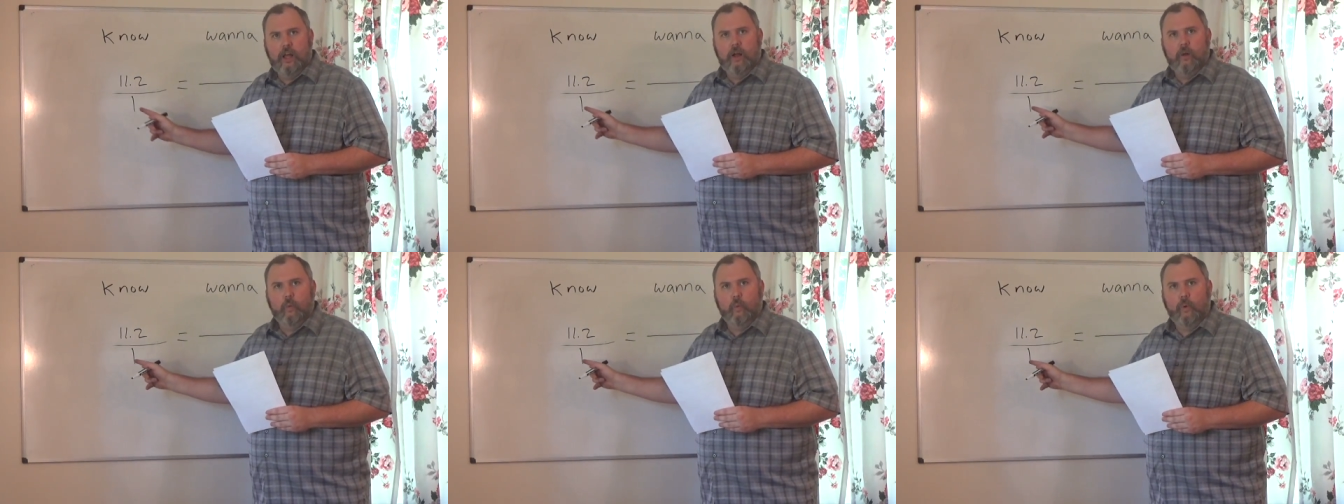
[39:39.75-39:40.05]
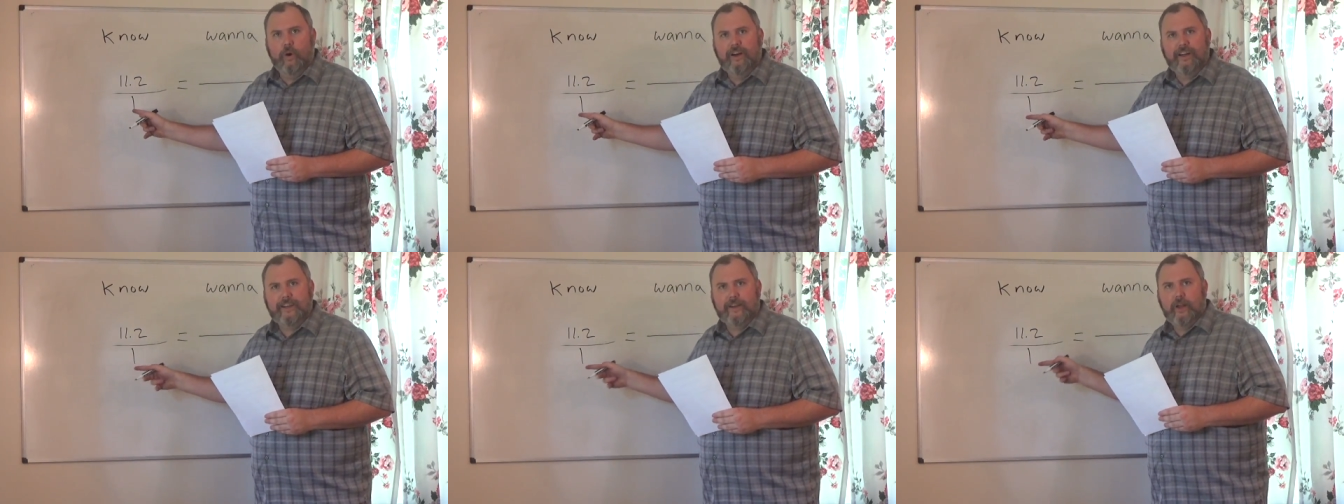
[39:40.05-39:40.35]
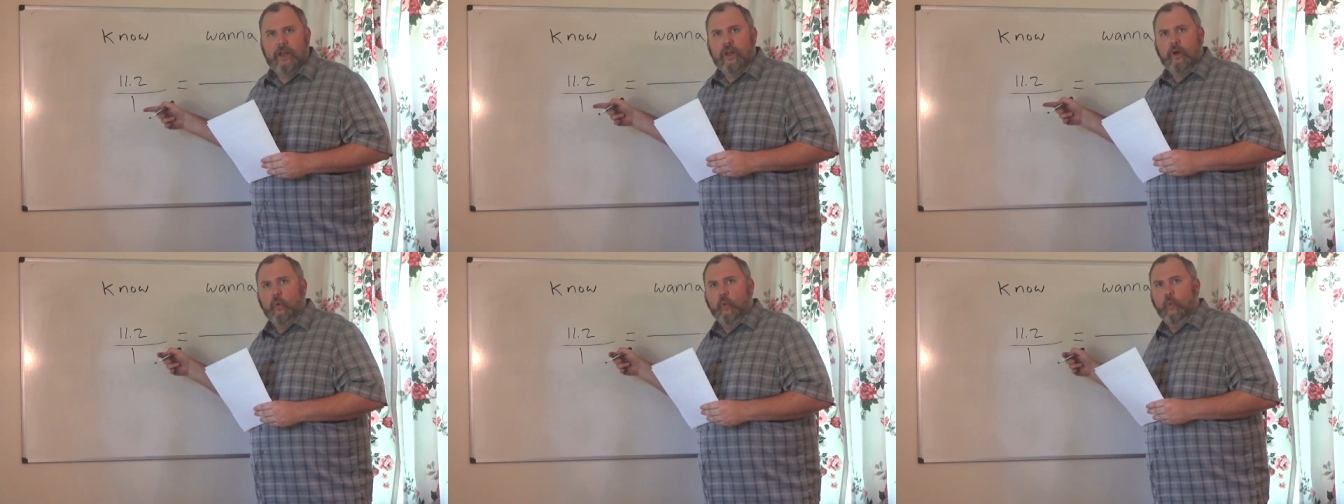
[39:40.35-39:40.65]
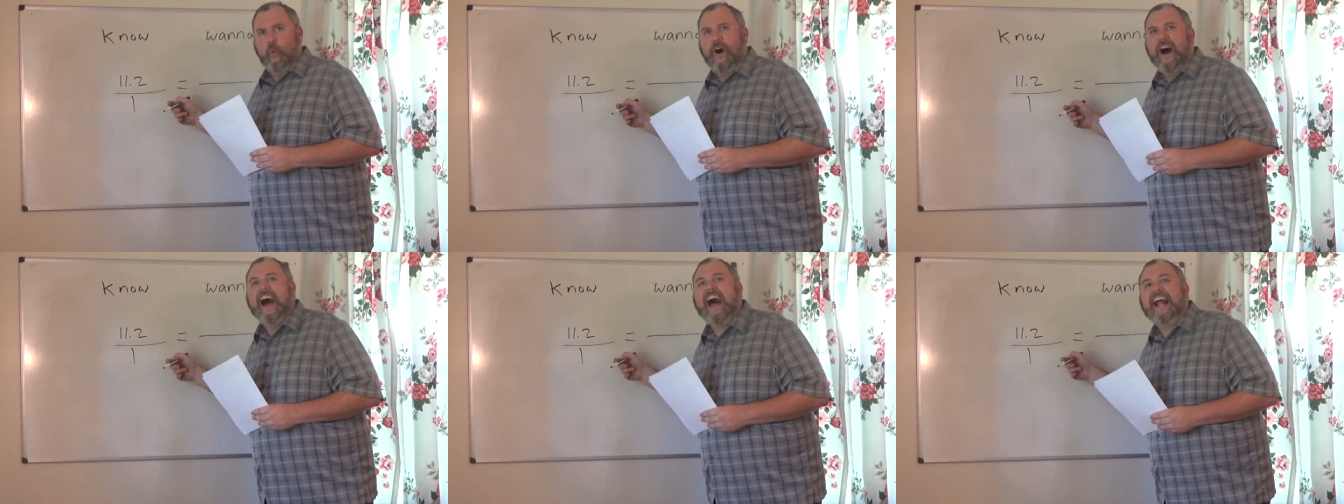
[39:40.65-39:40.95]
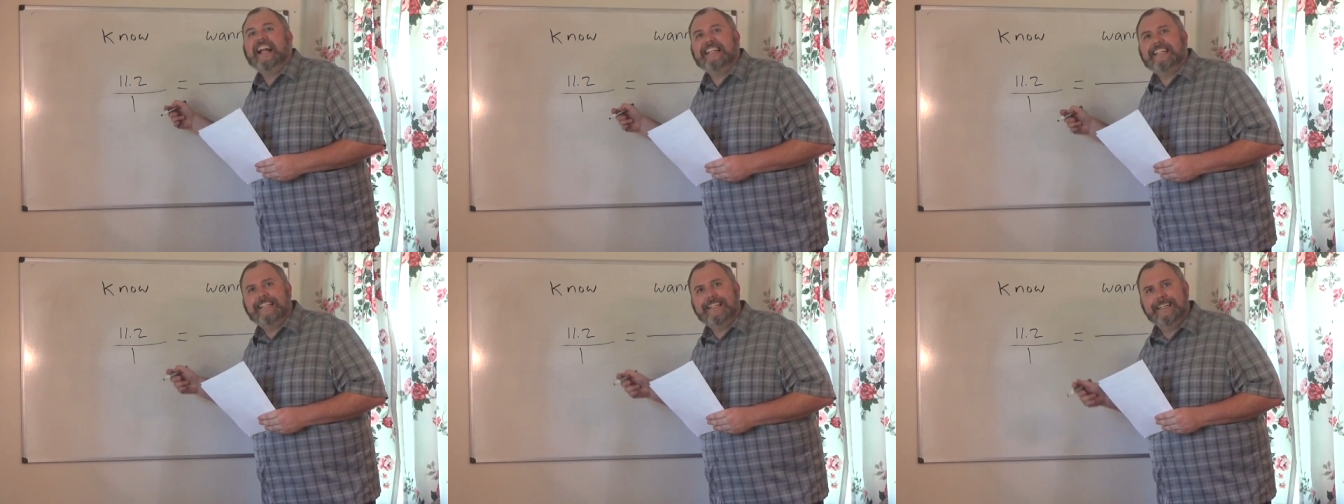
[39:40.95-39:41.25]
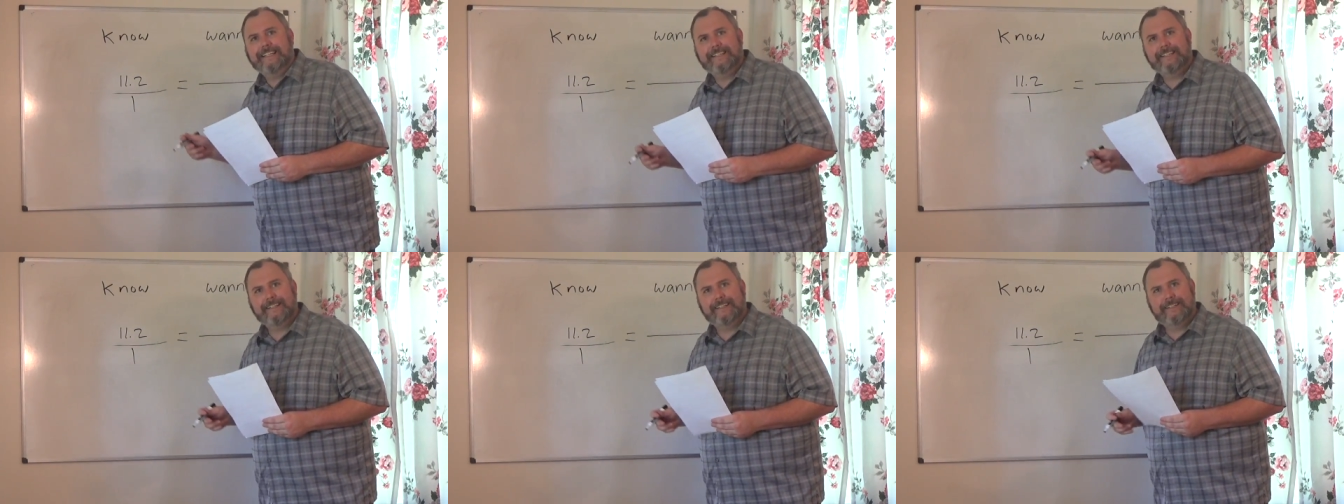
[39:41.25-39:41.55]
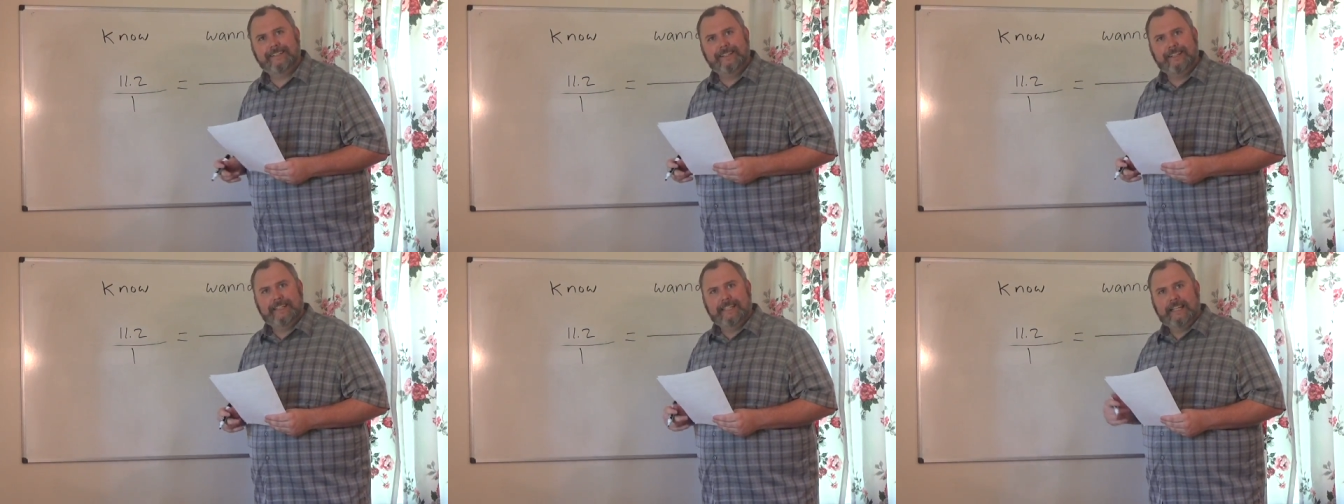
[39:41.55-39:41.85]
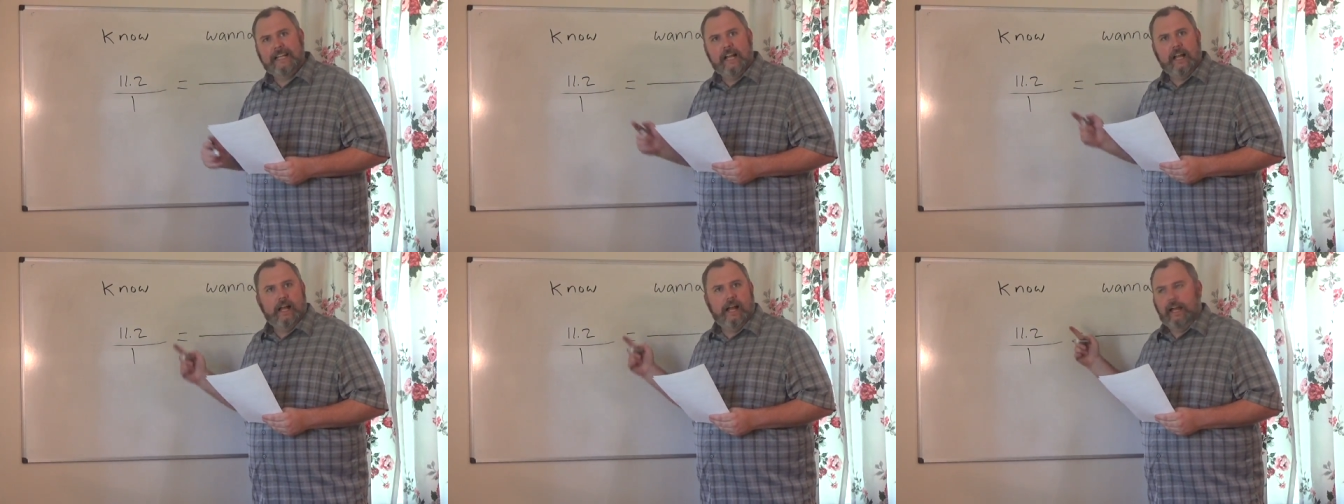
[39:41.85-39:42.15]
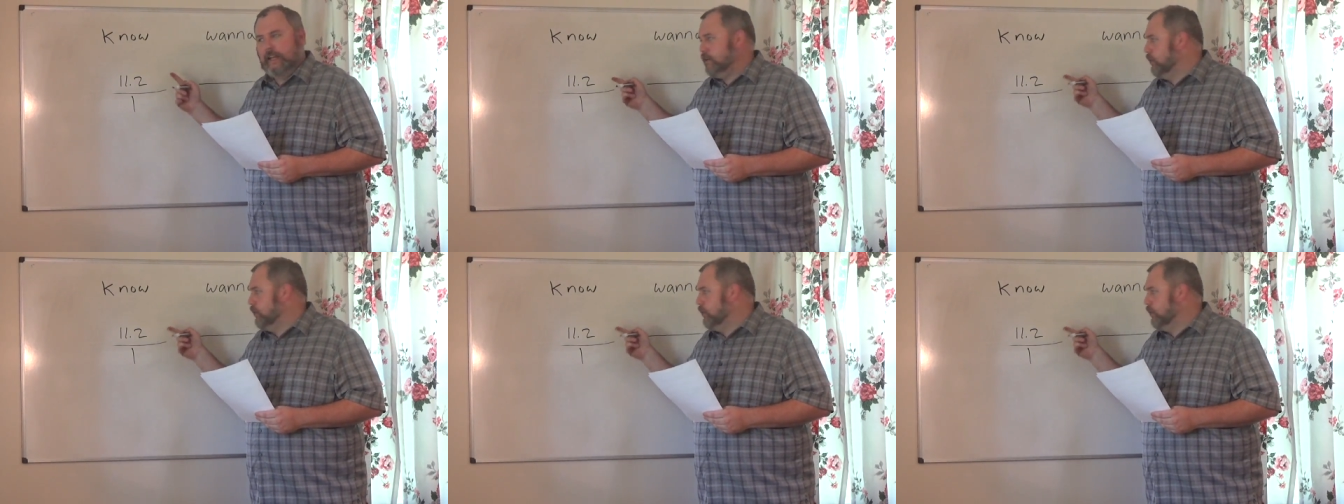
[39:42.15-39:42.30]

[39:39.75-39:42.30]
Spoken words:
1 what? I